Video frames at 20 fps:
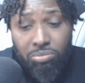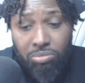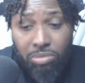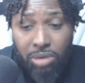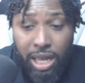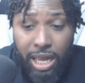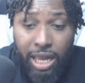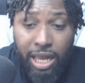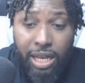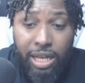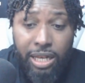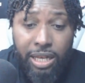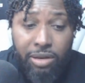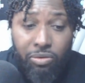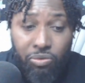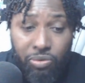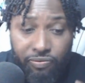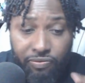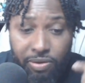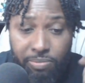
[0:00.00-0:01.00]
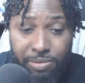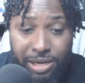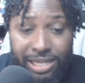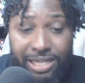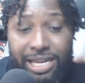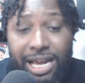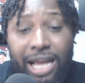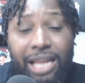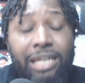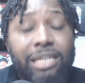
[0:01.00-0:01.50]
with the
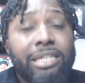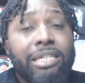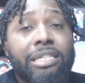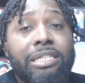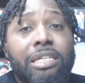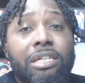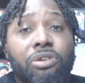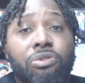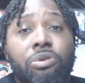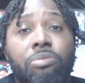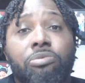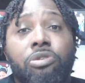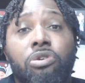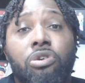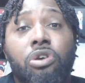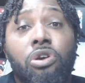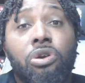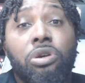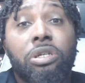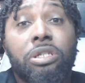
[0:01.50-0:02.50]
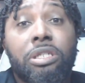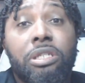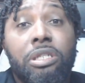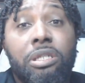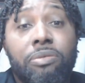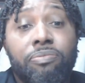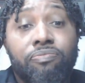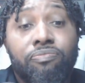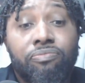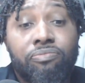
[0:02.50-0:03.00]
mentalities in
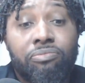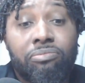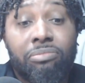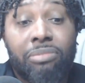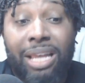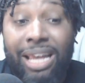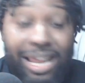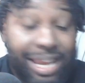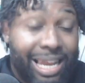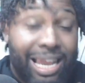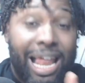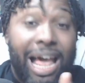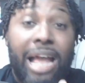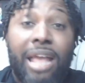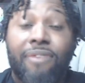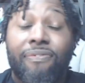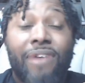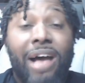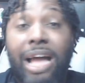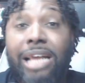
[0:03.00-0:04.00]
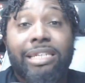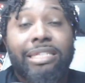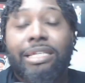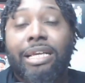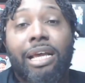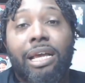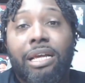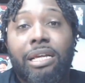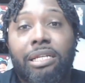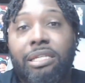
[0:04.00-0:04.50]
cryptocurrency, in life, I
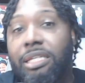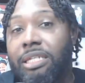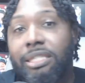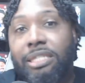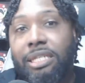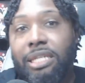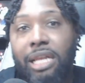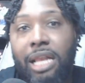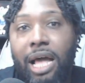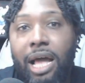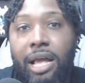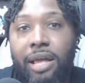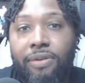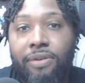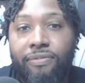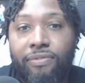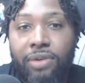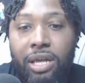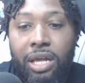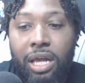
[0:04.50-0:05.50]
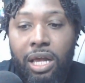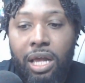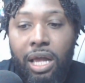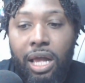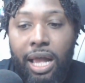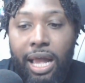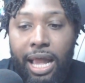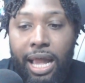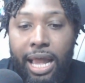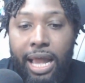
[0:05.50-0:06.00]
say, just in life.
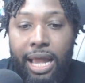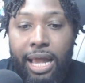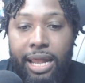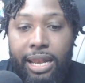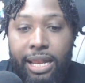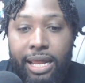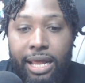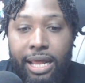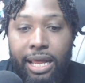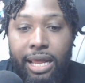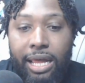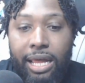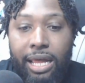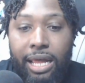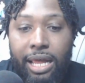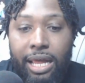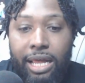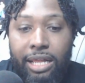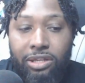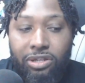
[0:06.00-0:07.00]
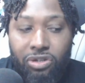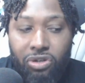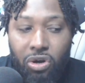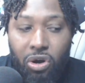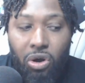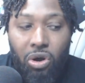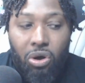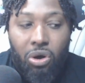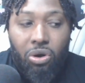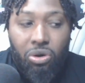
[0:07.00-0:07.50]
And it's
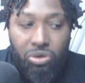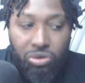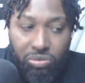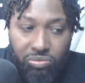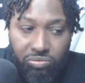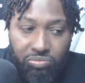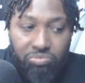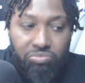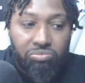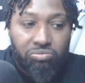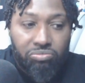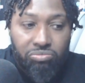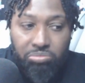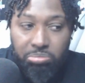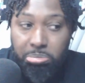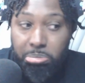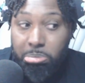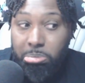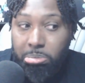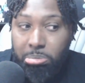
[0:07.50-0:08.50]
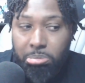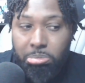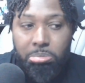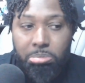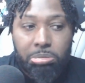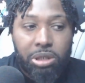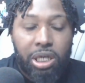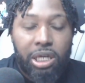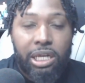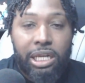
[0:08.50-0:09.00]
called
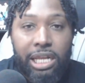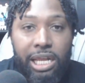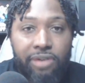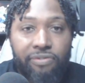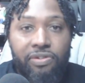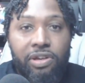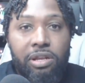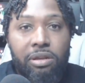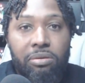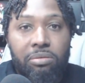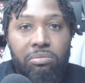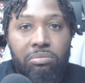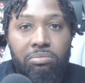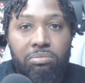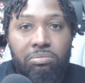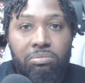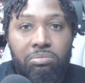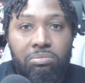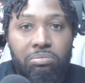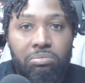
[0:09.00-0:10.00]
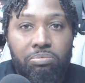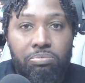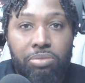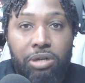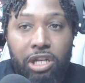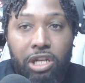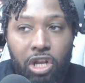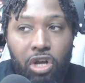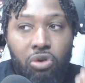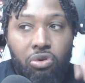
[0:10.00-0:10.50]
living
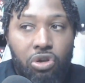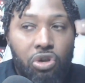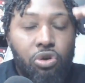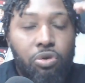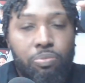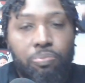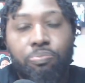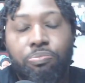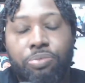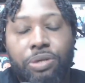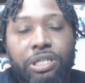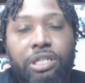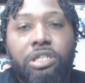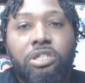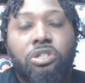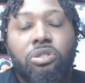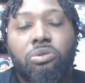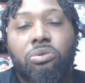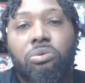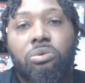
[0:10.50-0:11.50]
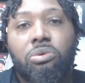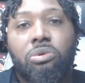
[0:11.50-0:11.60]
below your potential.